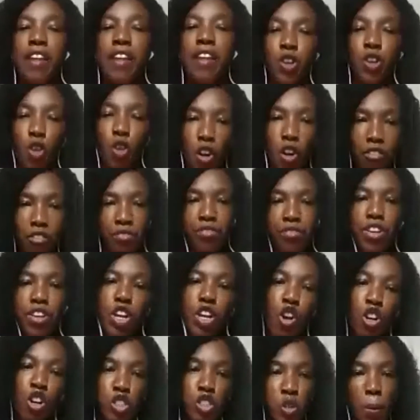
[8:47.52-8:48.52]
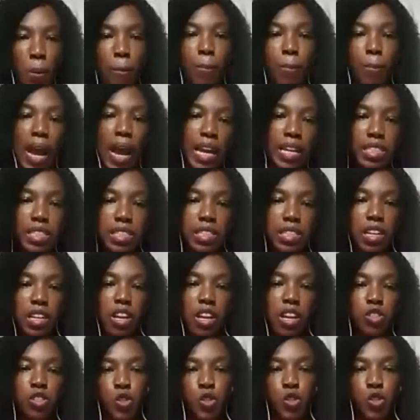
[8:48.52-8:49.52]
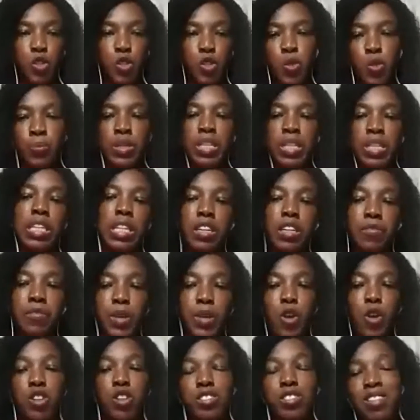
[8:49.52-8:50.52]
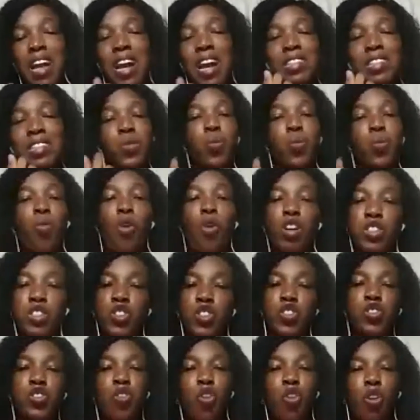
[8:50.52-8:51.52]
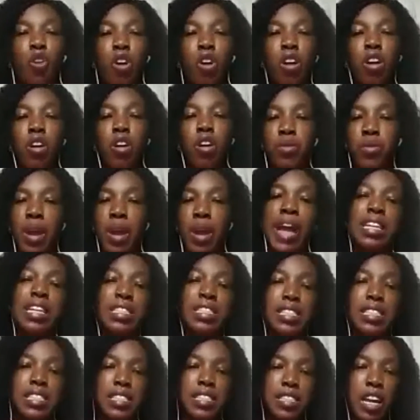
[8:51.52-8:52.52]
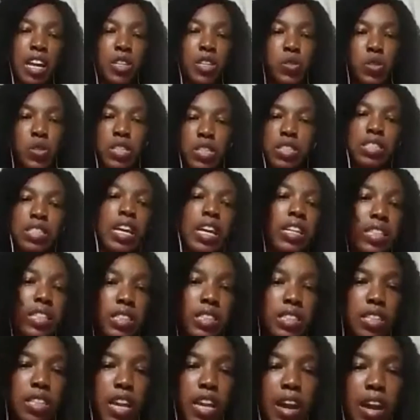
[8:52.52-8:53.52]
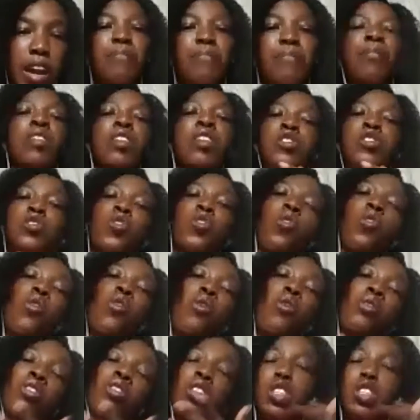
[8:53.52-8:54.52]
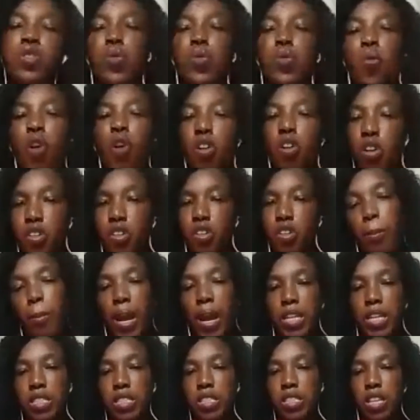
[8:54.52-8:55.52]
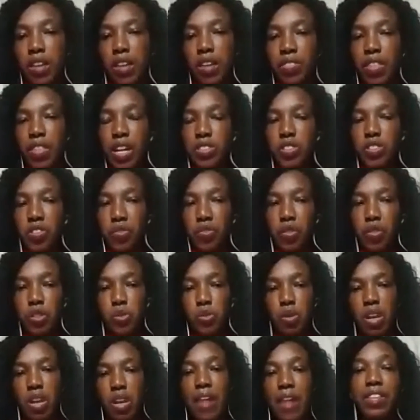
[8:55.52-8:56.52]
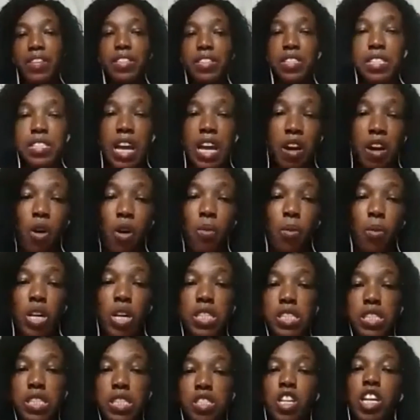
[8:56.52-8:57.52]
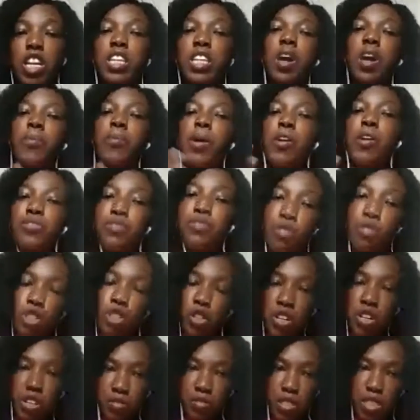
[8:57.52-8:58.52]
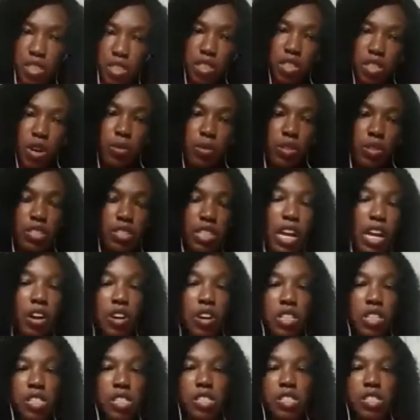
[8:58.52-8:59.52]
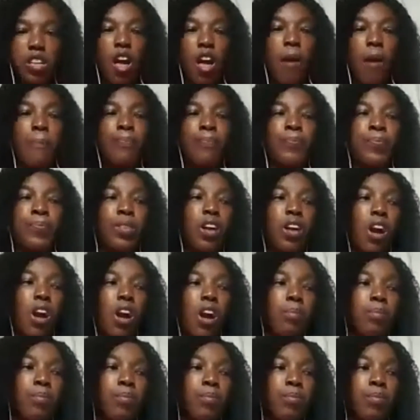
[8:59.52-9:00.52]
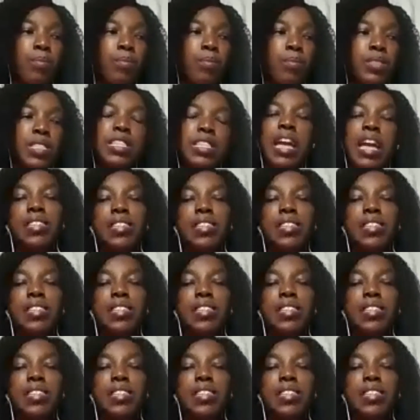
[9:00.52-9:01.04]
have you configured your mind to believe? Because that's what your reality is actually telling. Yeah, so you need to work on your mindset. That's the first one. And then second one is talking about food cravings. Now the second is staying